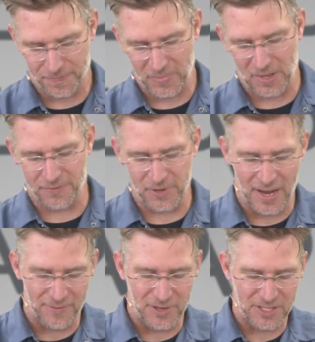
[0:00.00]
if you
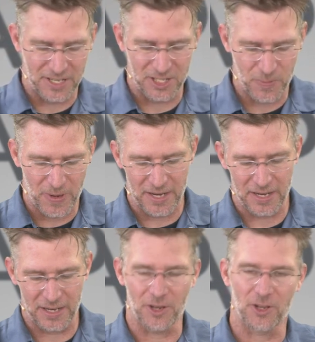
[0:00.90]
have this thing
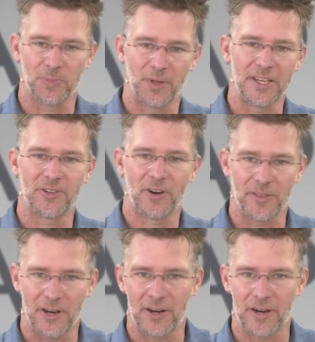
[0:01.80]
spinning and those blades are on there,